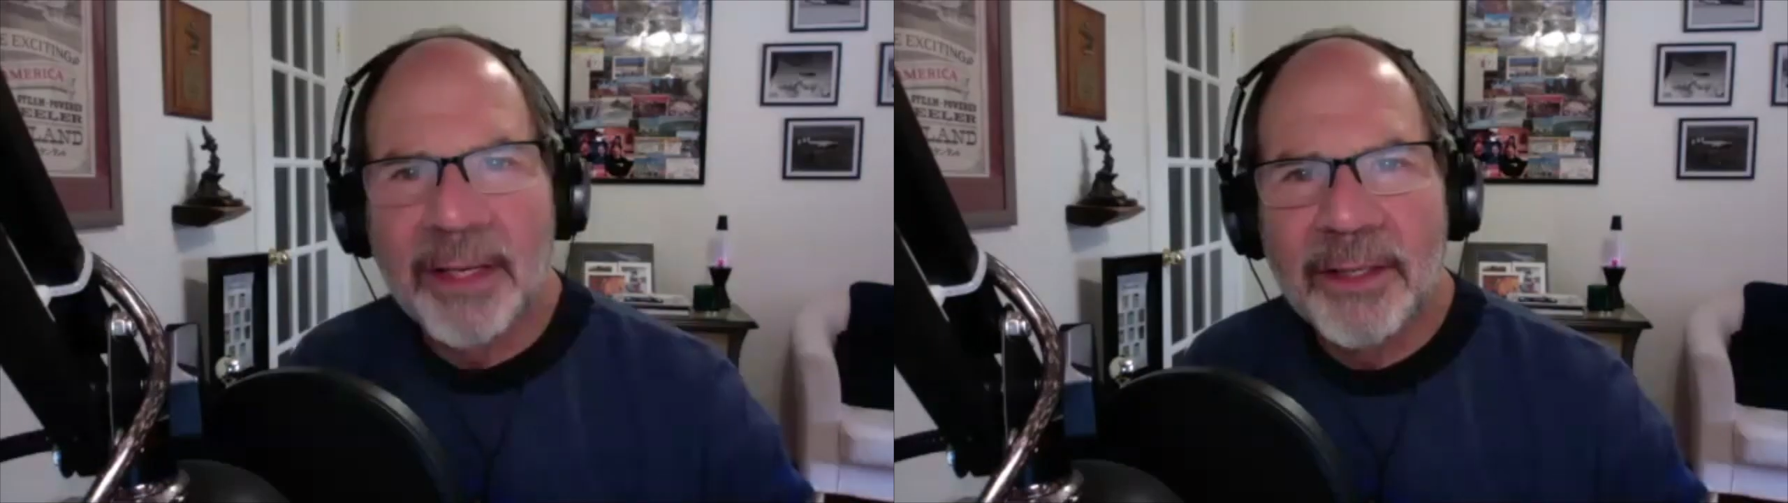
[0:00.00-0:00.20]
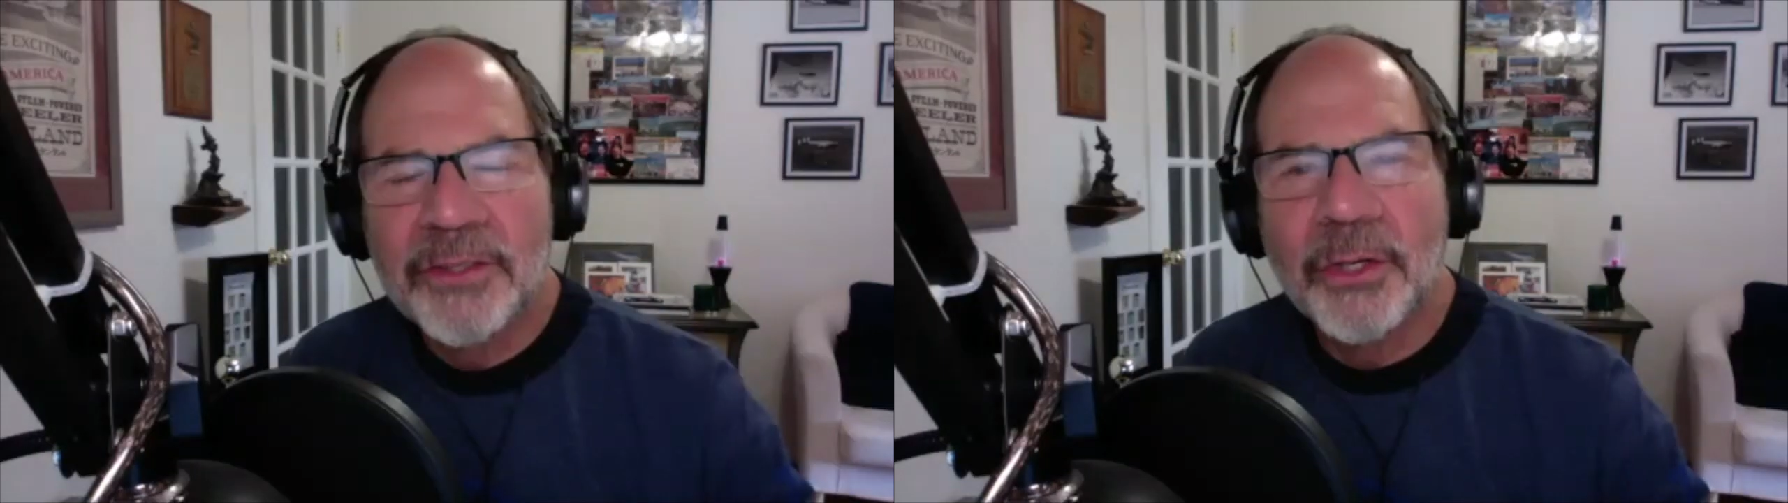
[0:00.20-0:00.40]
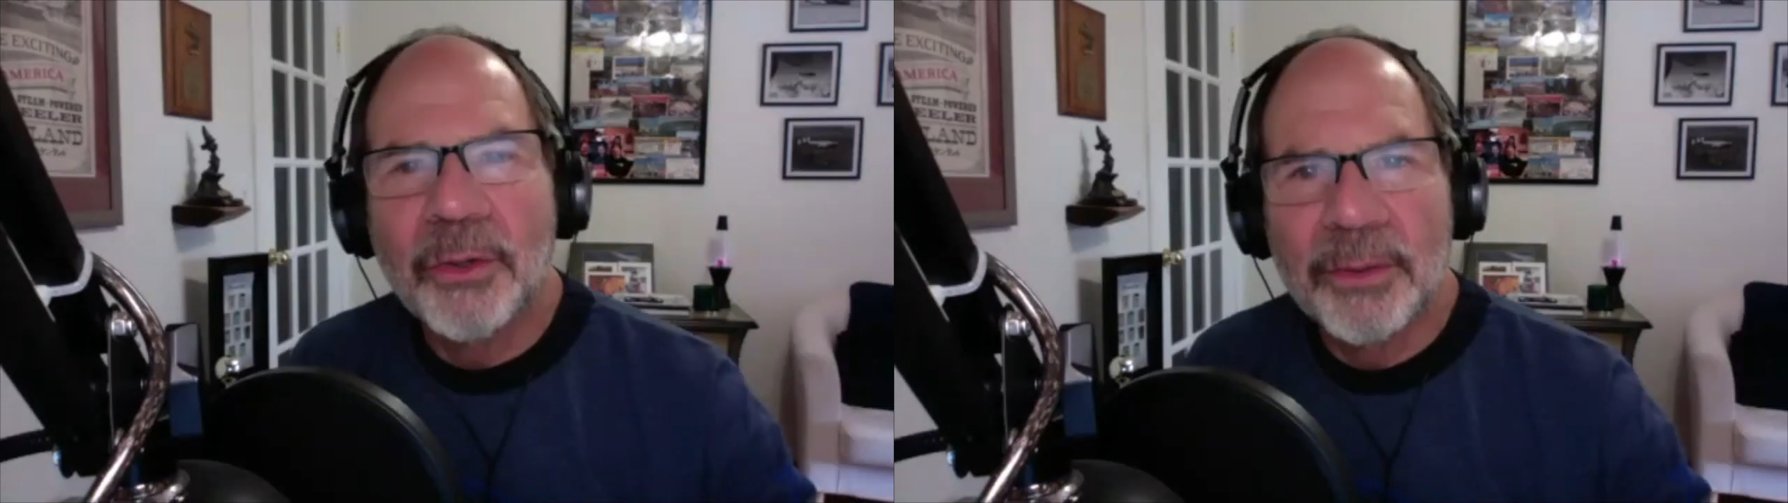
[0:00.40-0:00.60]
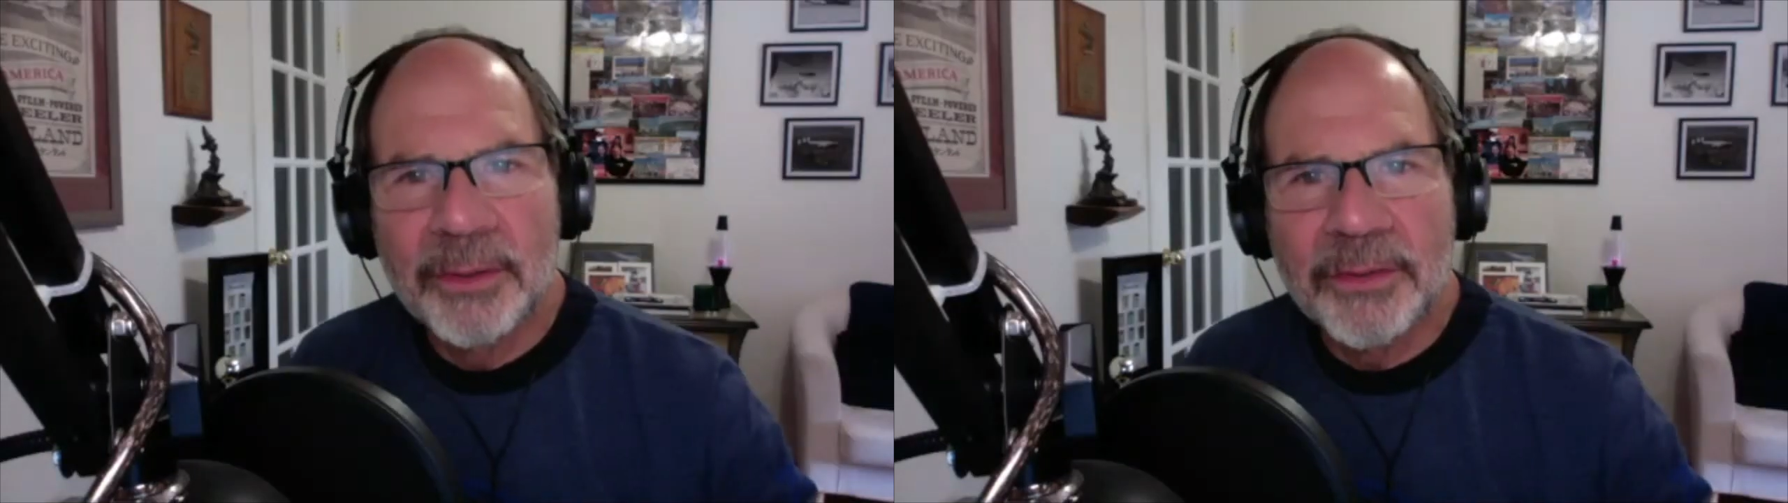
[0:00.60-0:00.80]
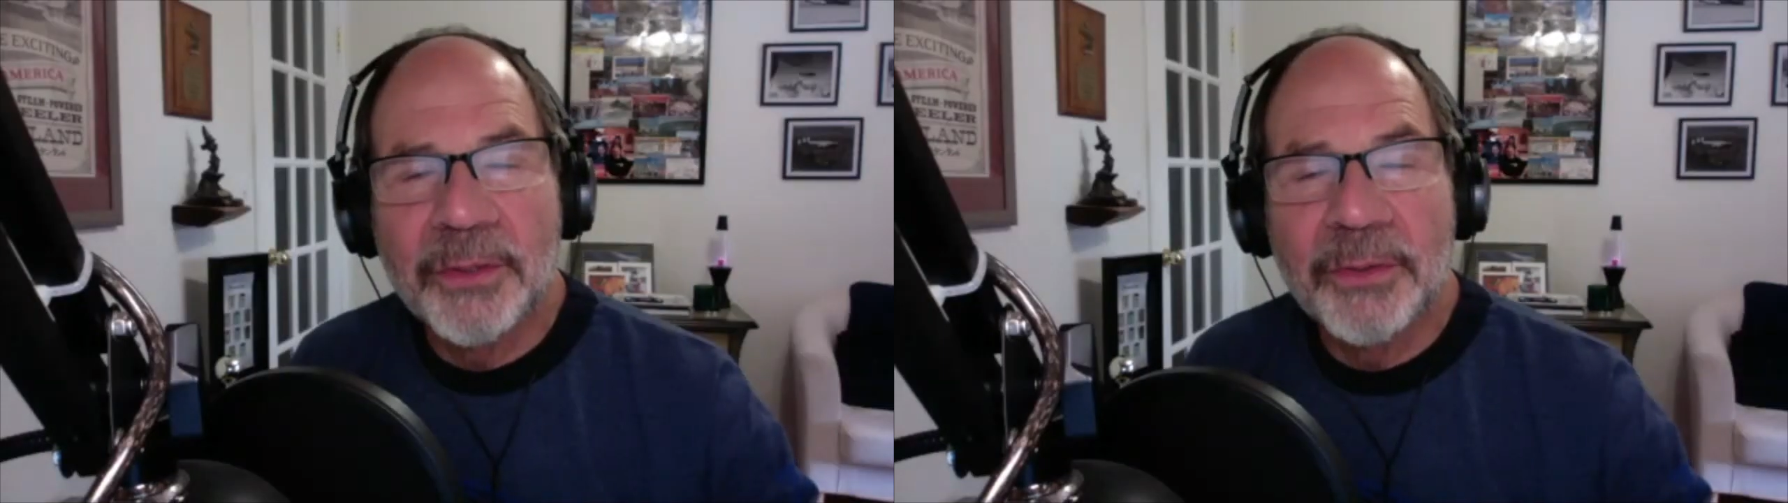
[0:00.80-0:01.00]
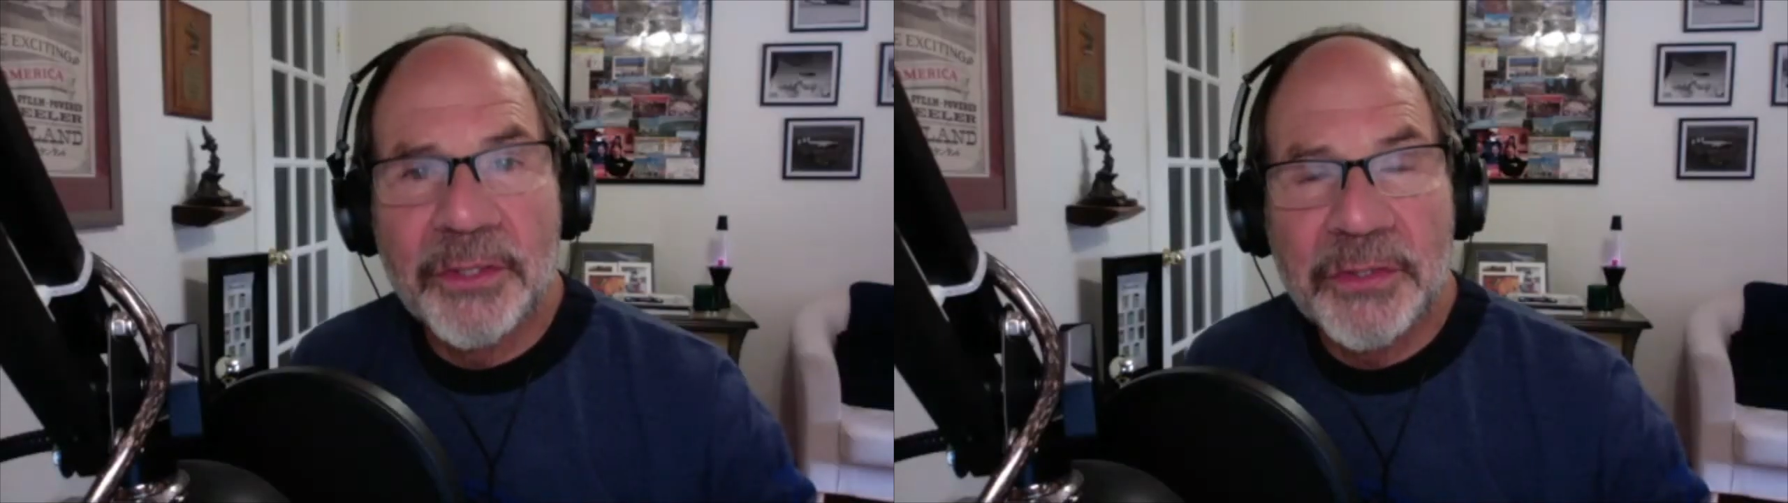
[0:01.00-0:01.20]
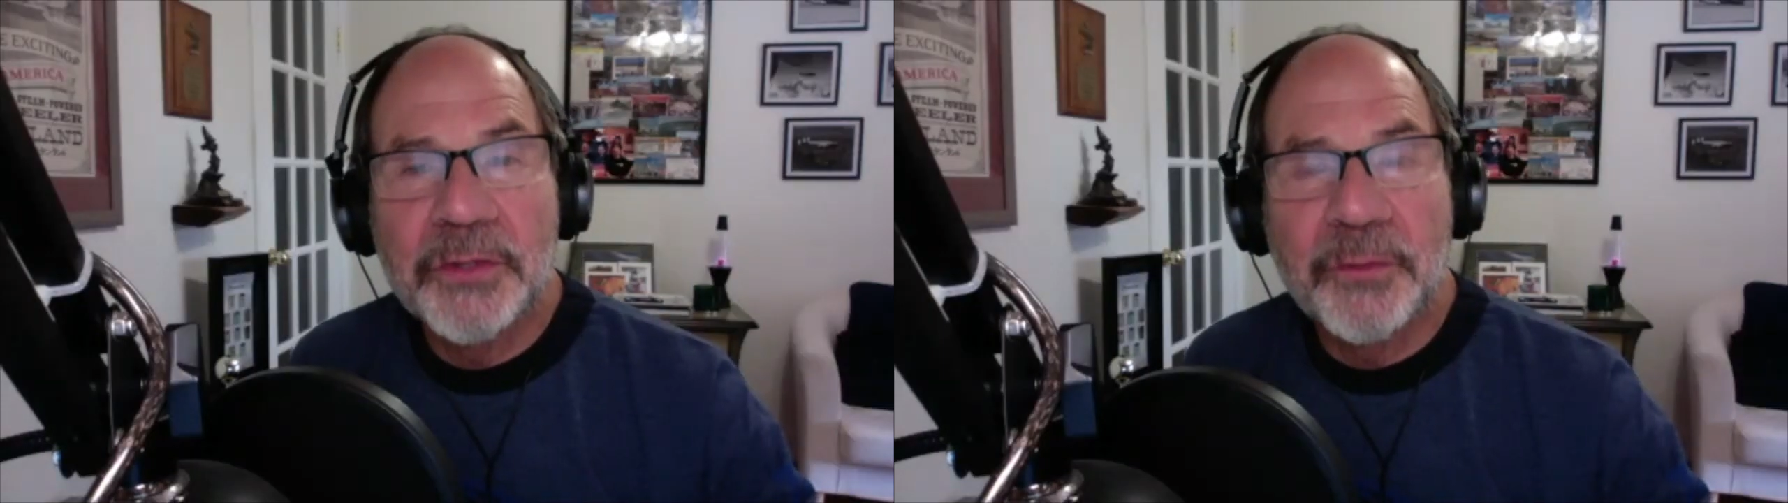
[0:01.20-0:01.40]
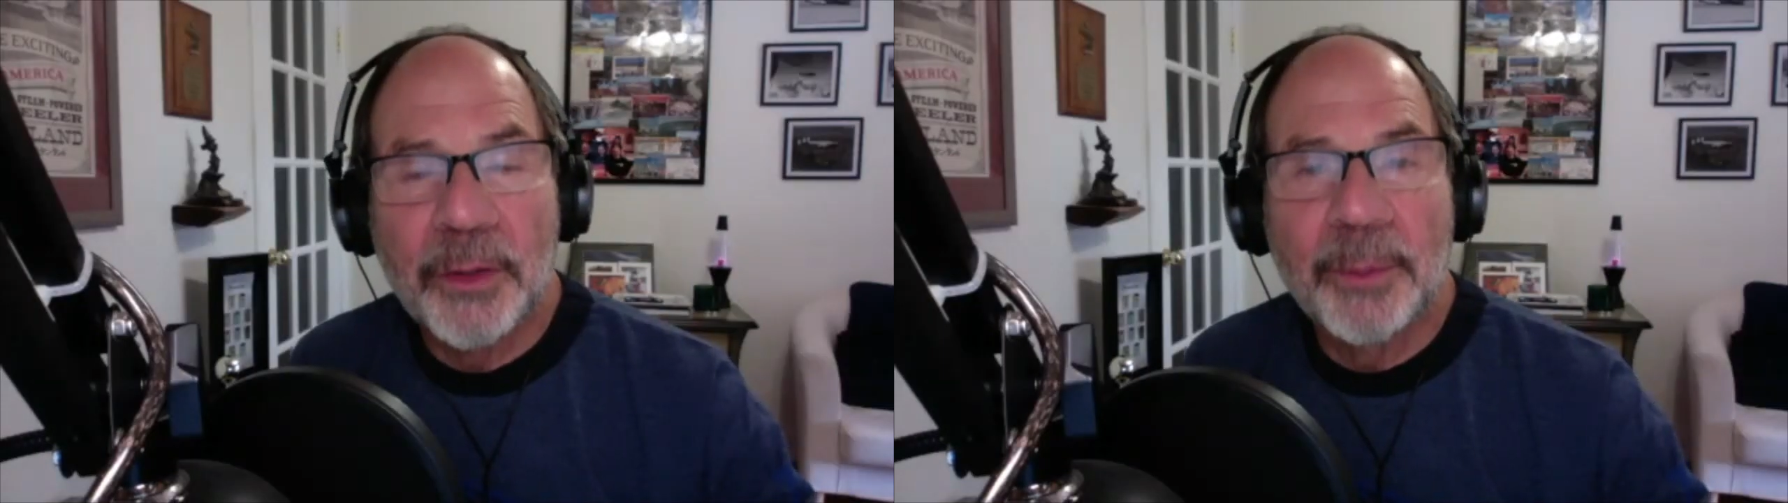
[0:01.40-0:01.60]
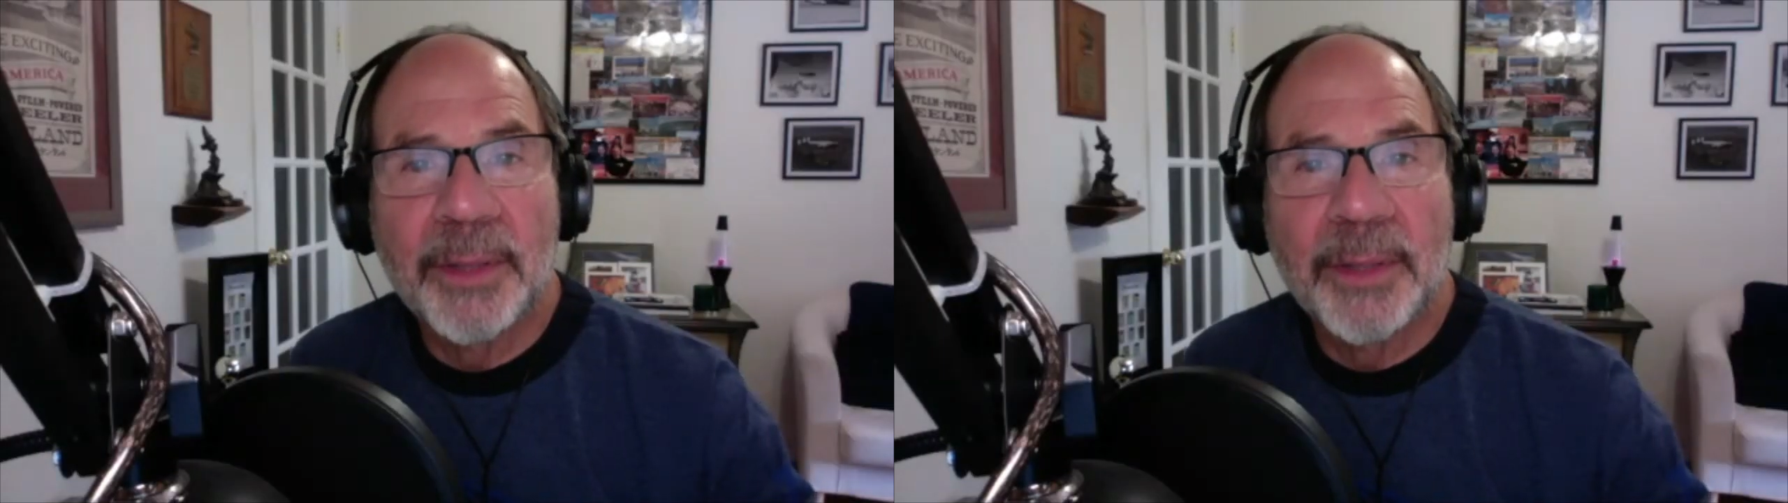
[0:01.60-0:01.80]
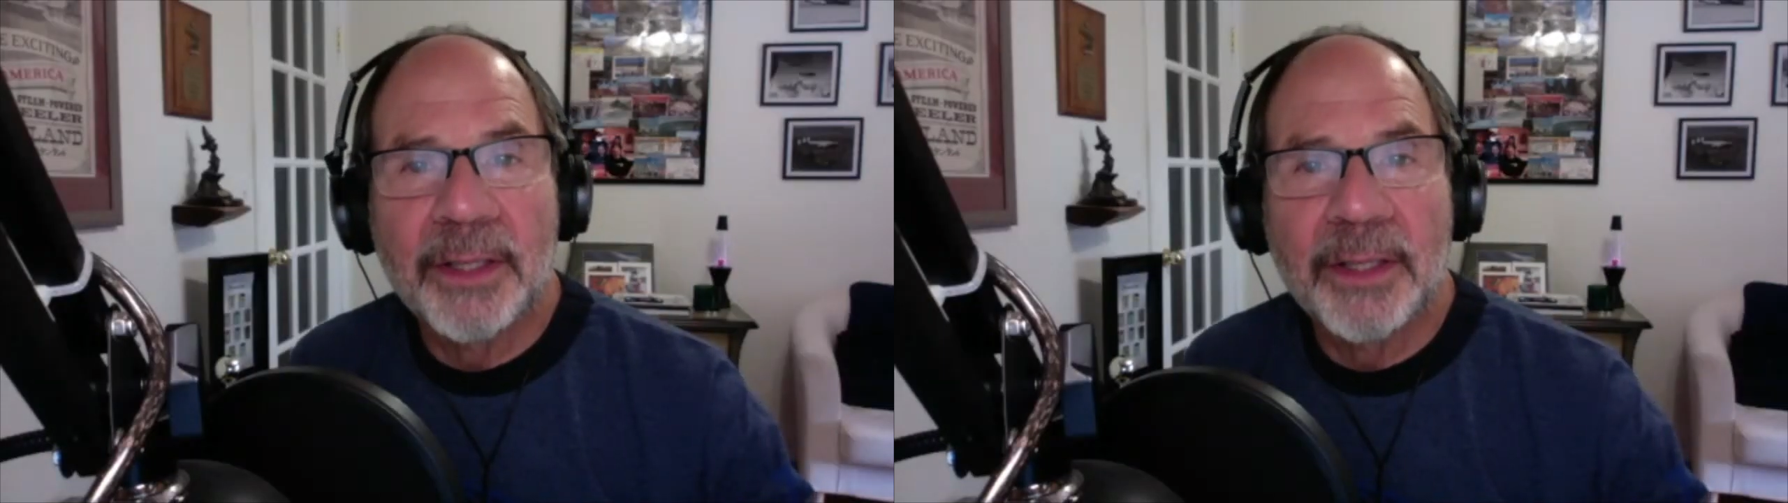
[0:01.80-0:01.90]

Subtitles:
So this is from,